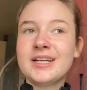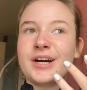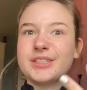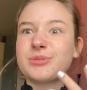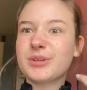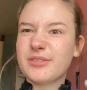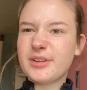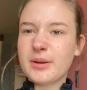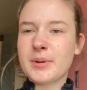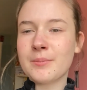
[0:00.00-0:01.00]
I just want to
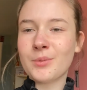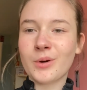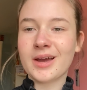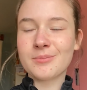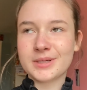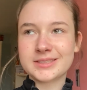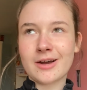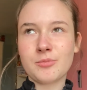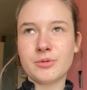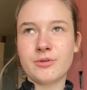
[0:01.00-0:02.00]
feel a bit more like
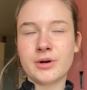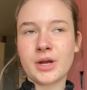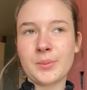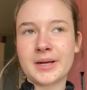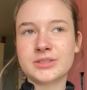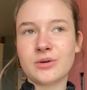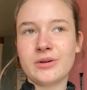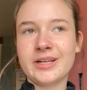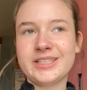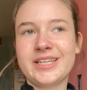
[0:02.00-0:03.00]
myself before I go back to
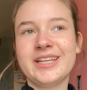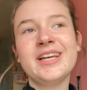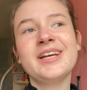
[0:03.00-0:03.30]
college,